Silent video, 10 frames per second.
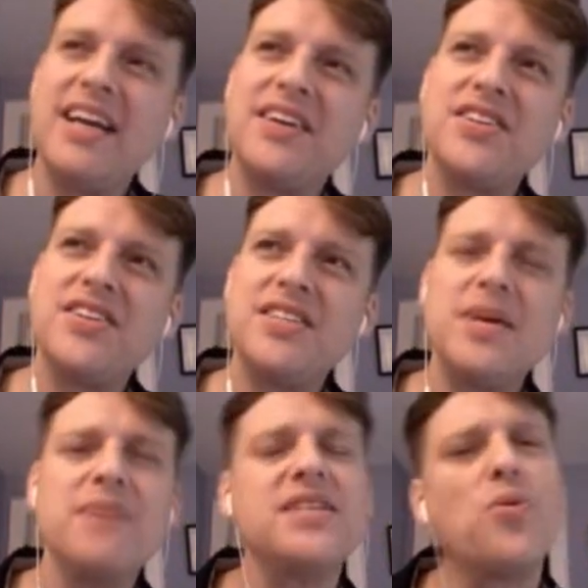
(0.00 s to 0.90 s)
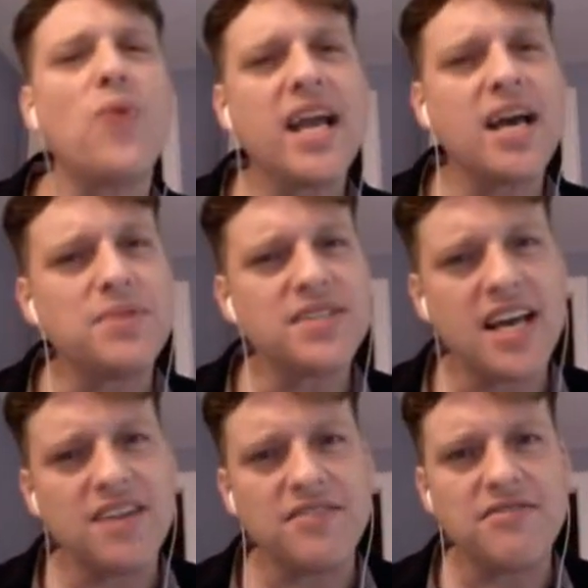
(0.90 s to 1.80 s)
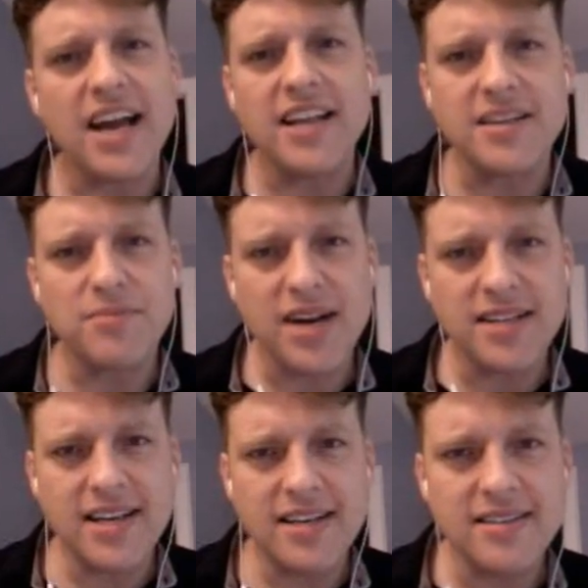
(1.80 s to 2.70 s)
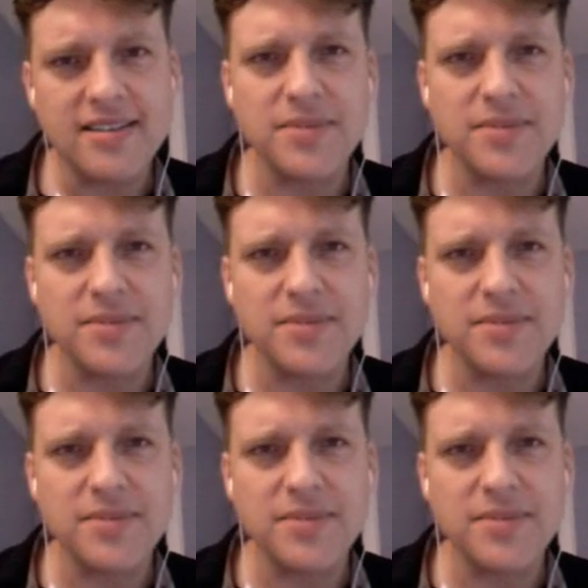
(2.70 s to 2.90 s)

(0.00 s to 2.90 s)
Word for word: And sometimes that wake up is kind of a violent process.